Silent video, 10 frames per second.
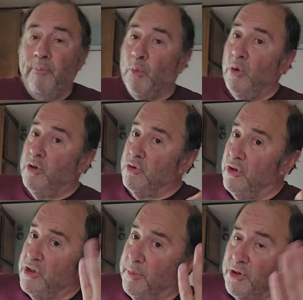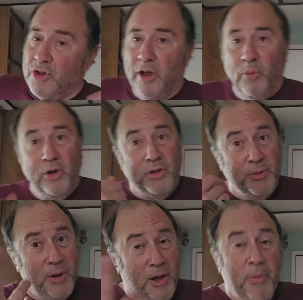What don't you understand about shut? What don't you
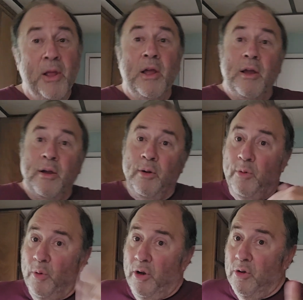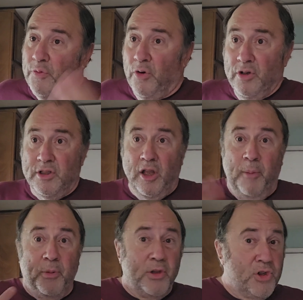understand about up? What goes first, the
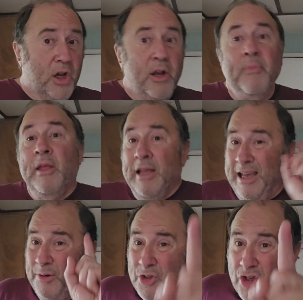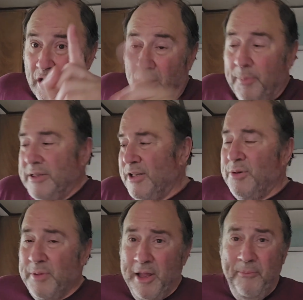up or the shut? And it was shut up. I said
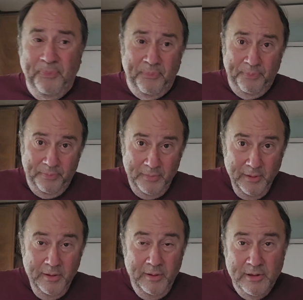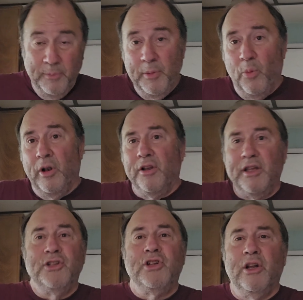to them, some people went onto
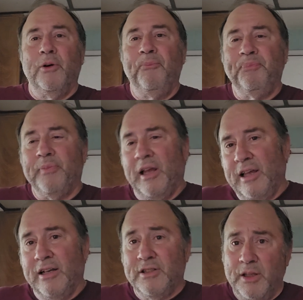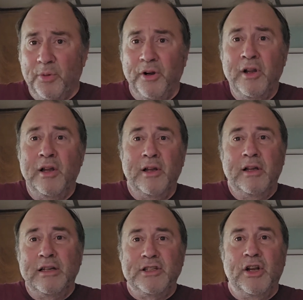his channel, I guess, and they were
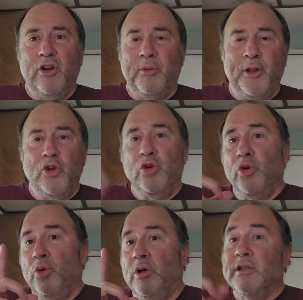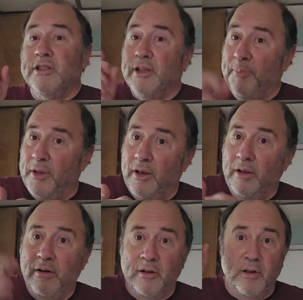tearing him a new something.
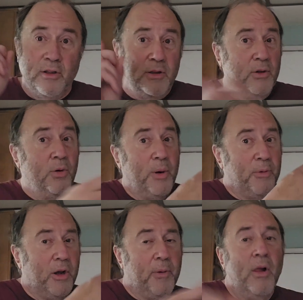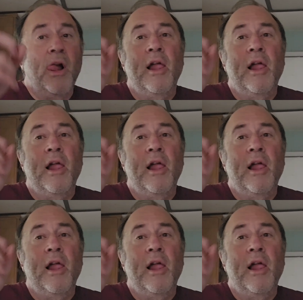You know what I'm talking about.